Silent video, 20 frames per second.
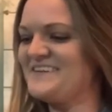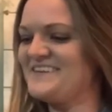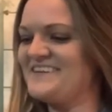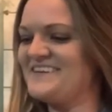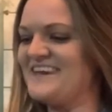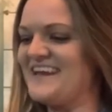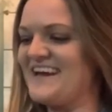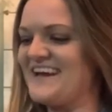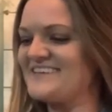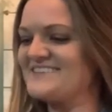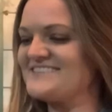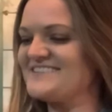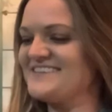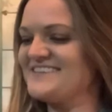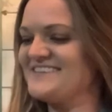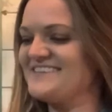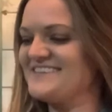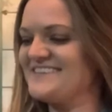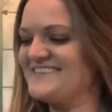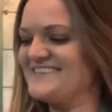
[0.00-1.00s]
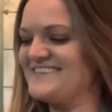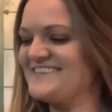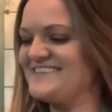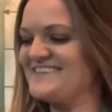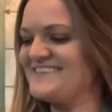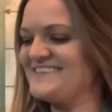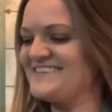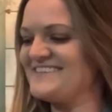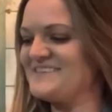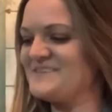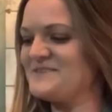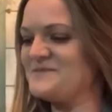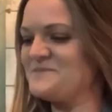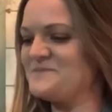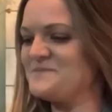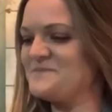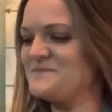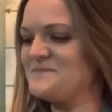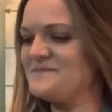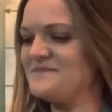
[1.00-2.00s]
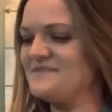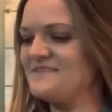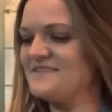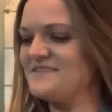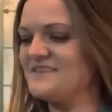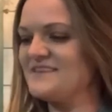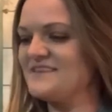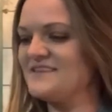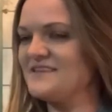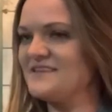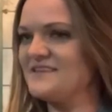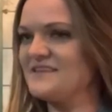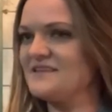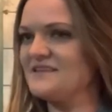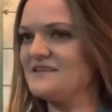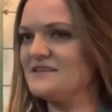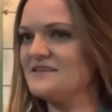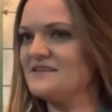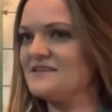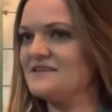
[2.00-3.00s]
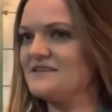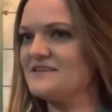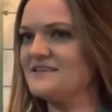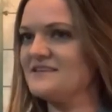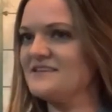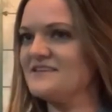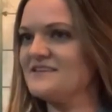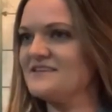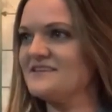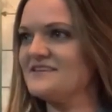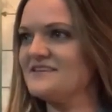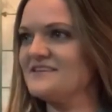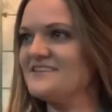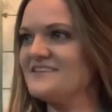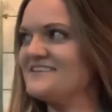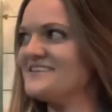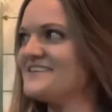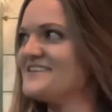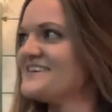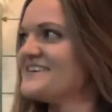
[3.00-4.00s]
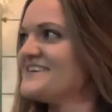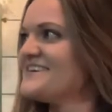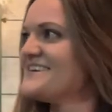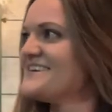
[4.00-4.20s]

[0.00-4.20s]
(not speaking)